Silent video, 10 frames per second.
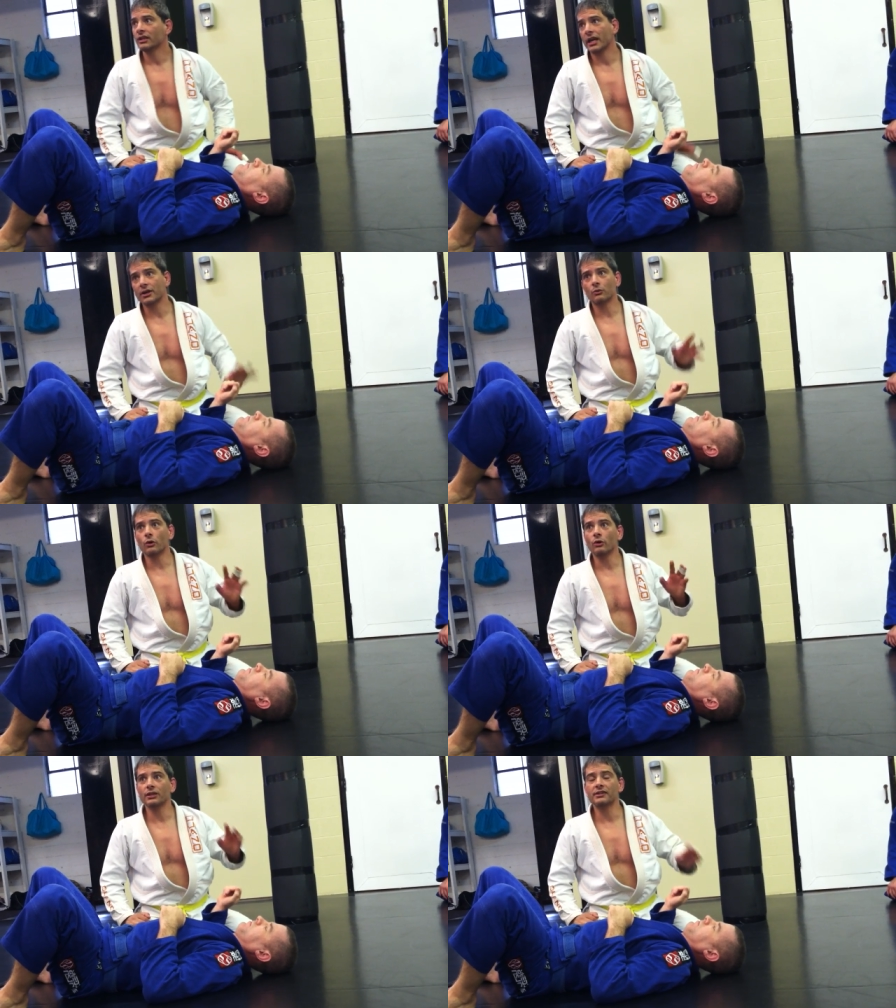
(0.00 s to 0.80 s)
In a
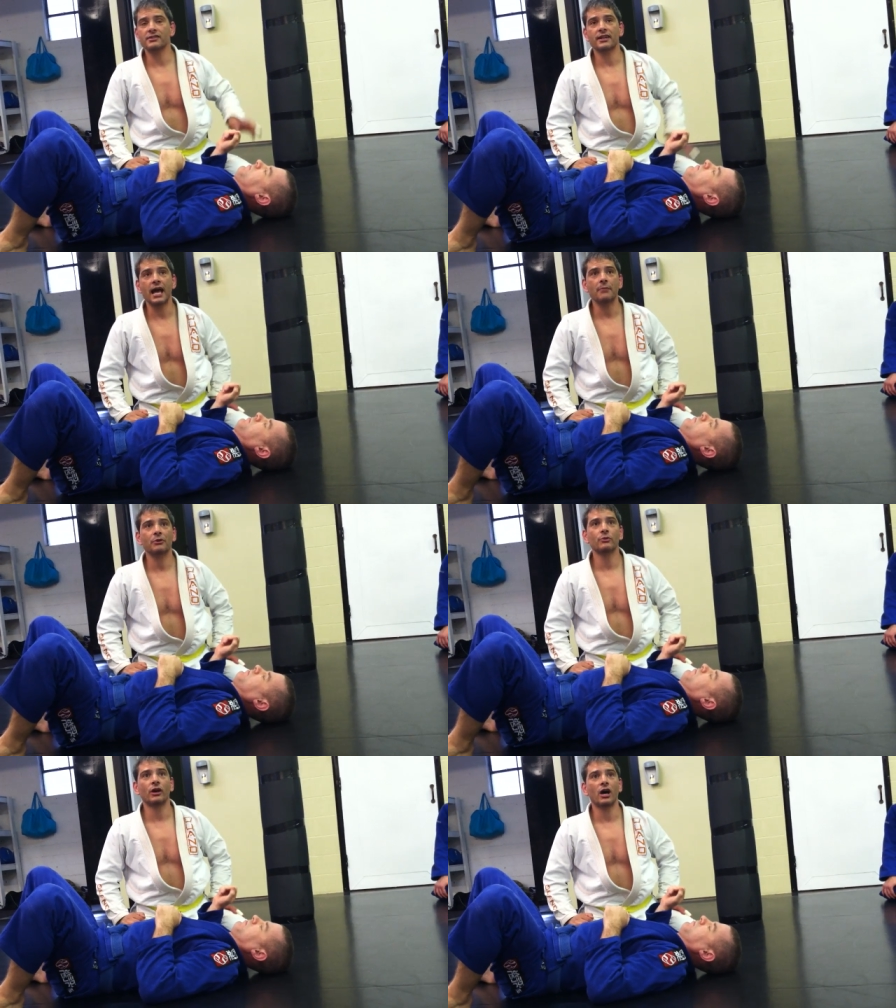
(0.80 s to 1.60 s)
roll, it doesn't happen
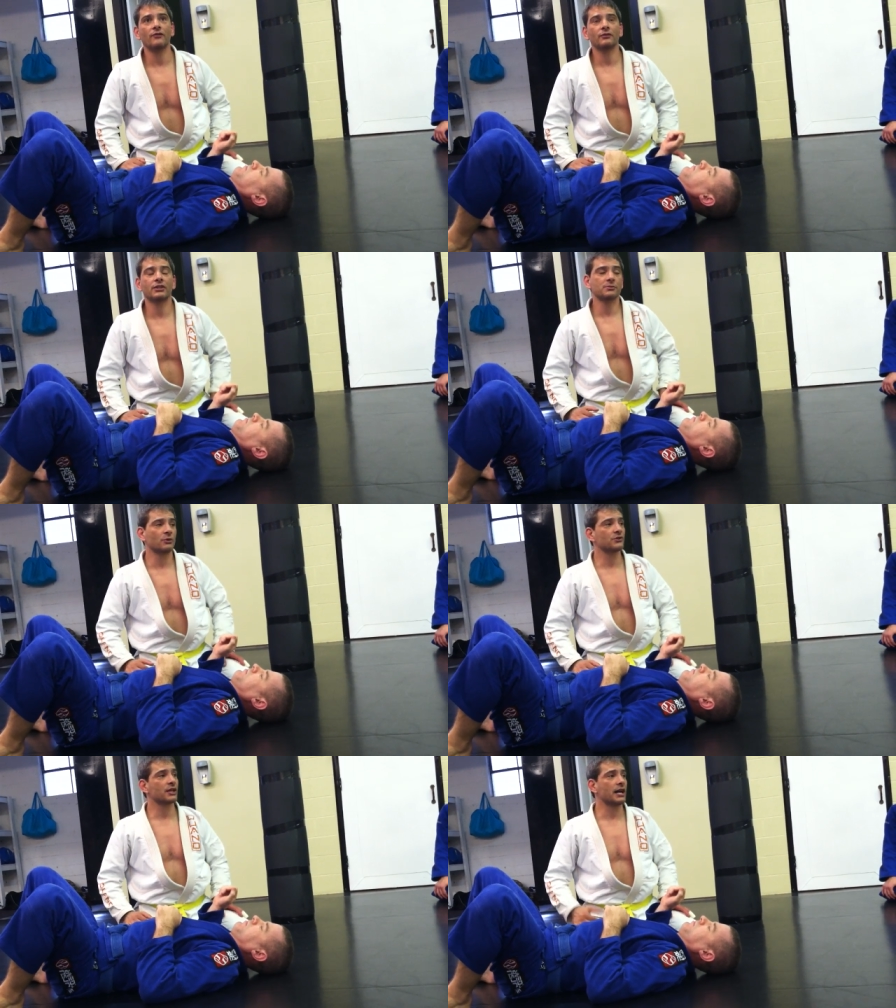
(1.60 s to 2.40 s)
real often because
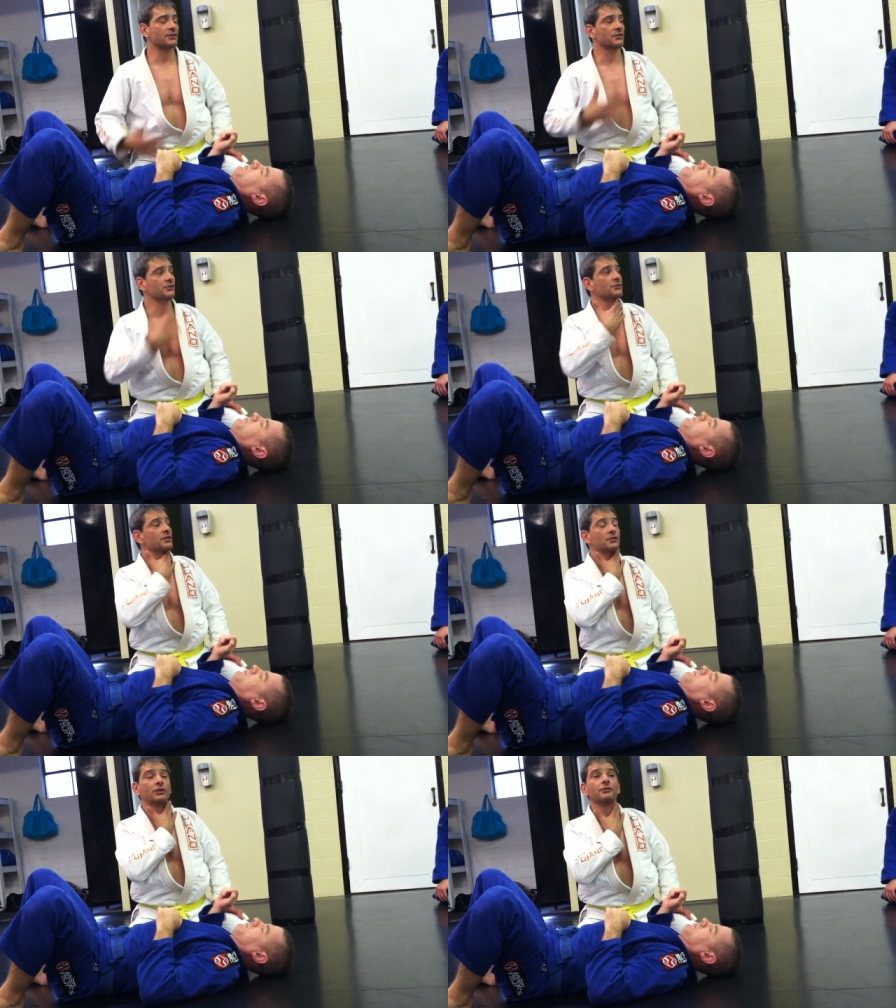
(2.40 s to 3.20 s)
most guys, as soon as they
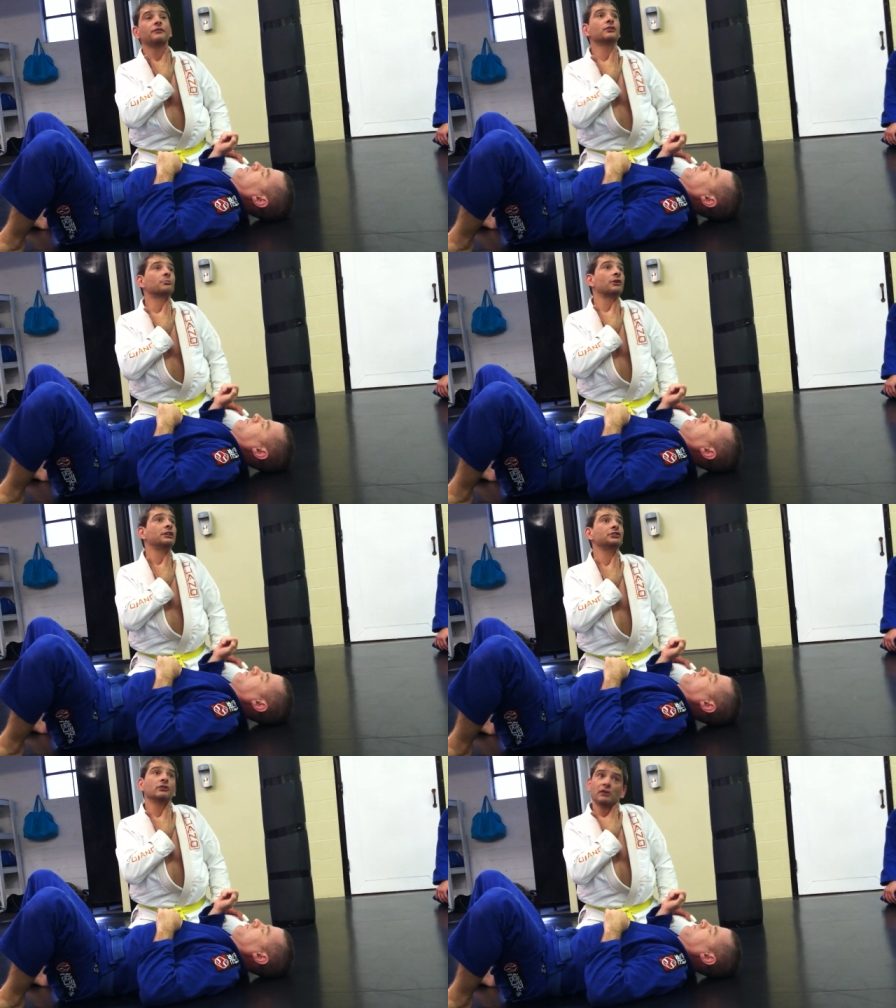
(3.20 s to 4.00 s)
start to feel the
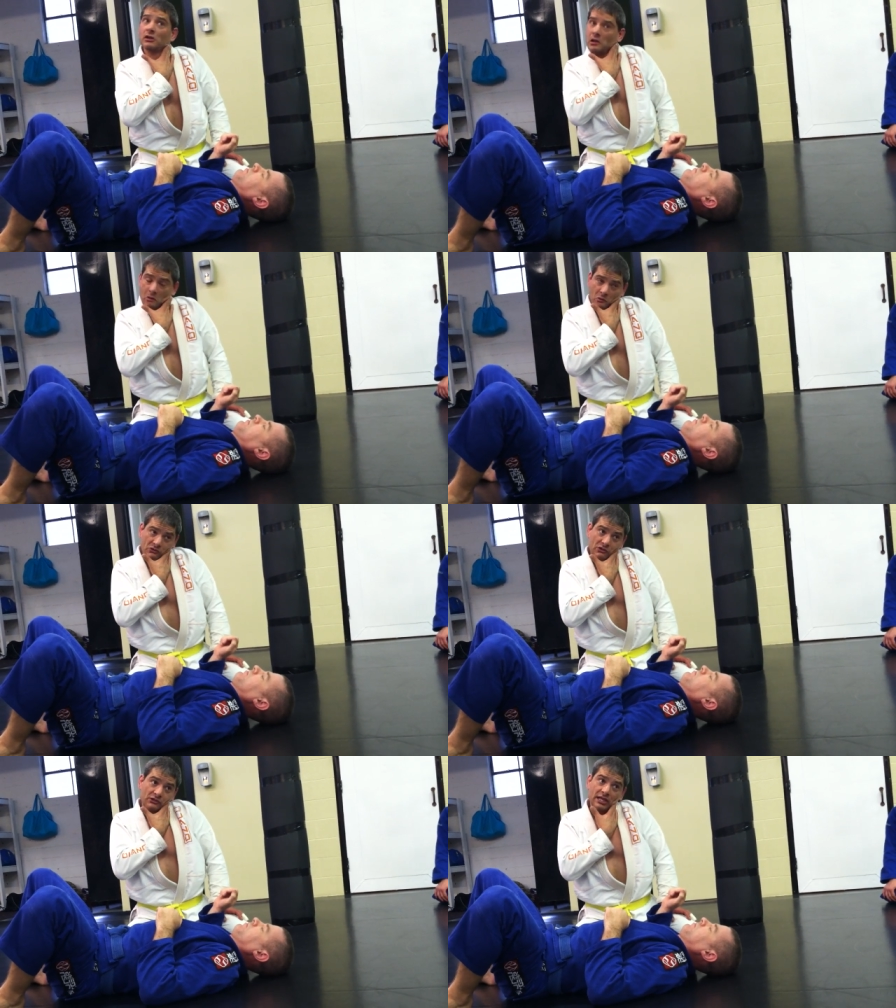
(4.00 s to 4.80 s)
pressure, will
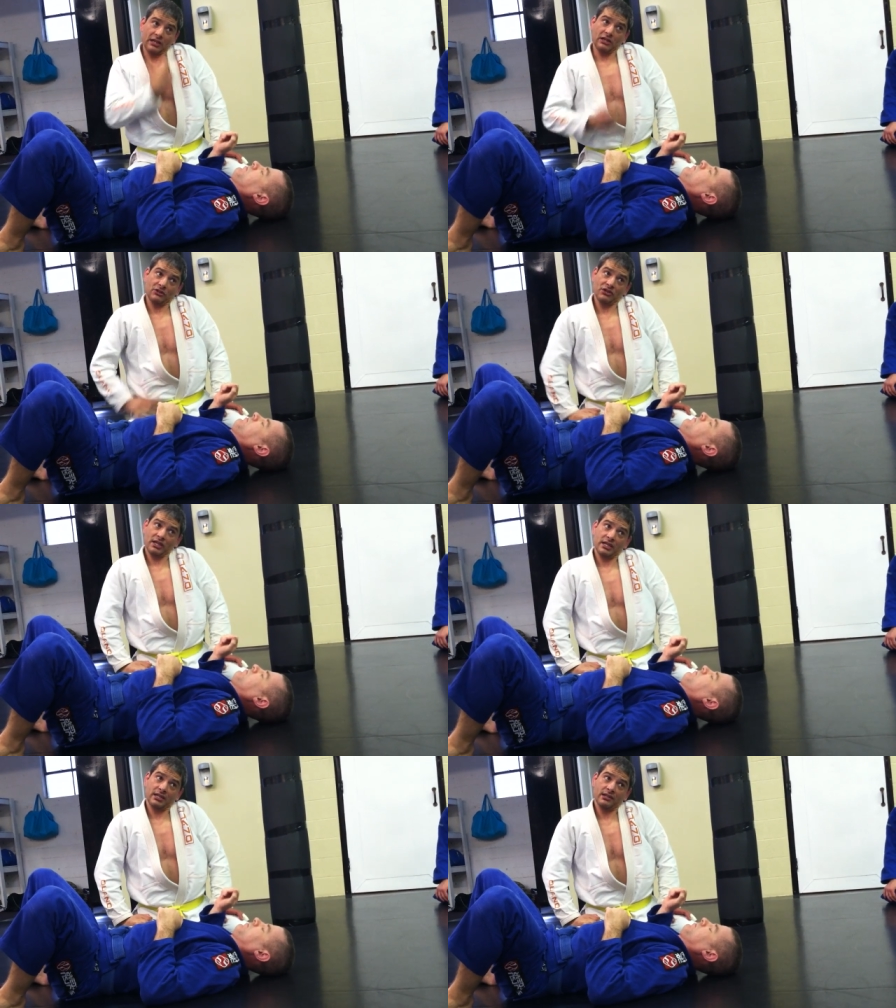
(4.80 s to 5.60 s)
start digging their chin
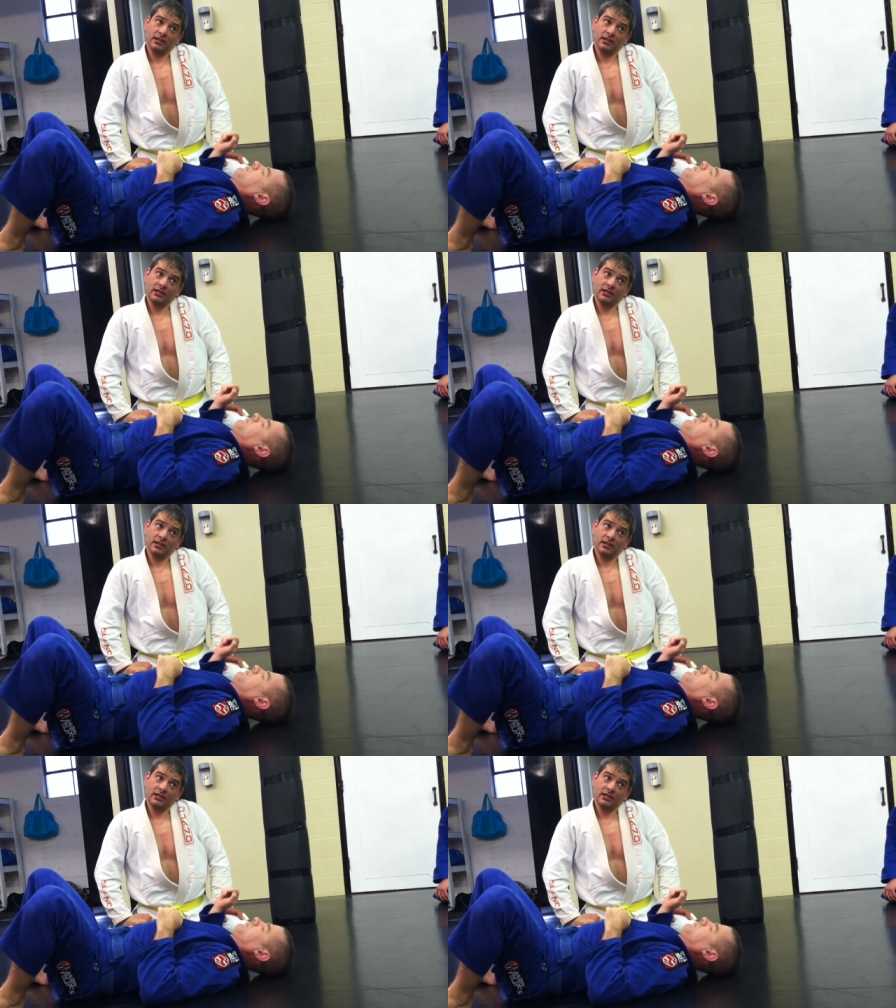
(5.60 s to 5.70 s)
in.